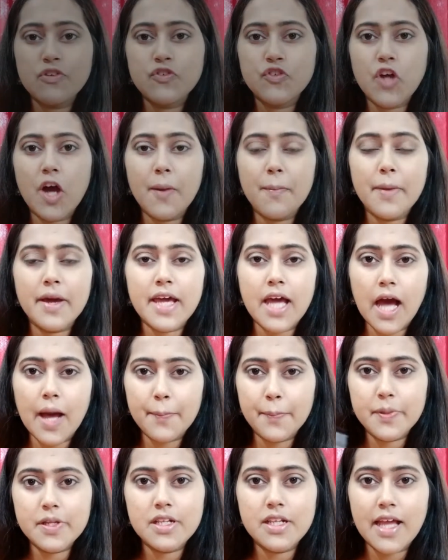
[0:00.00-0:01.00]
draw my
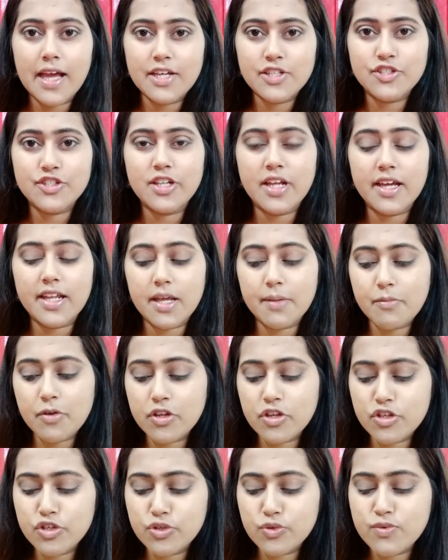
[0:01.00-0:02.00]
upper lash line, I'm going to
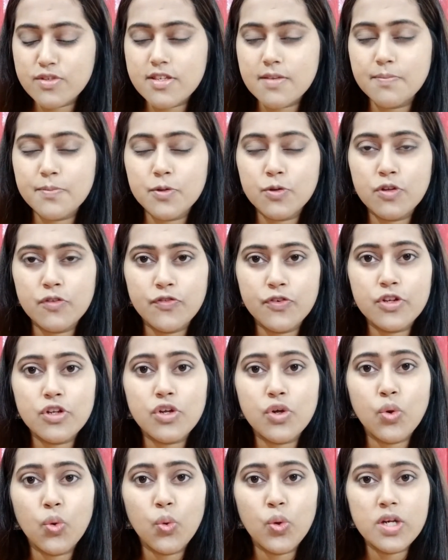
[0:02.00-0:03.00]
use a beautiful
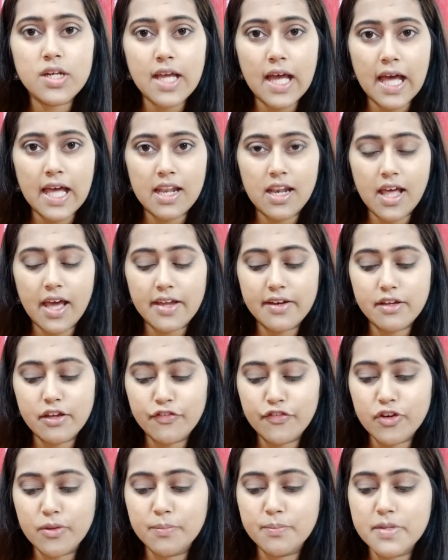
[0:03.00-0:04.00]
gold eyeliner
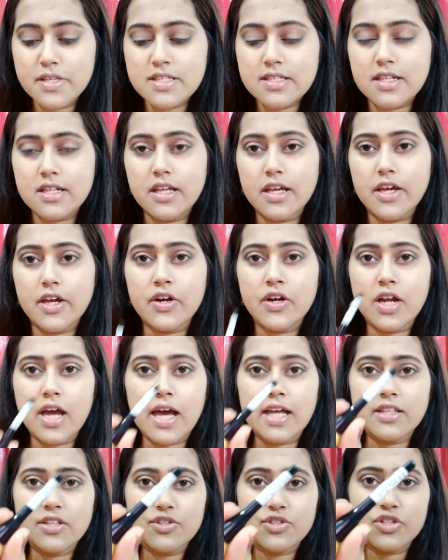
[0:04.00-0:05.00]
from Miss Claire,
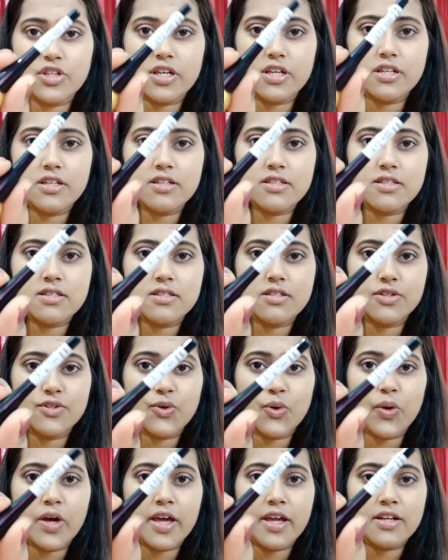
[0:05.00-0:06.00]
and the shade is
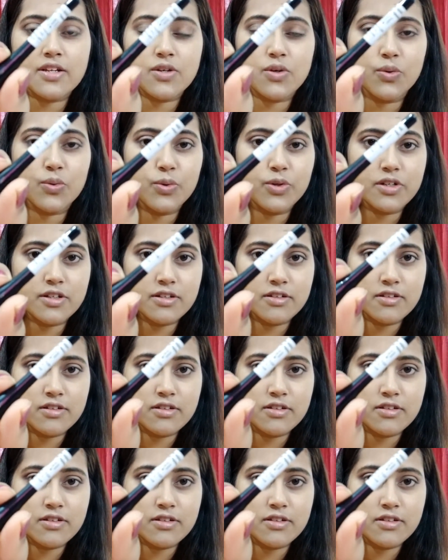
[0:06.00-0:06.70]
08 Gold.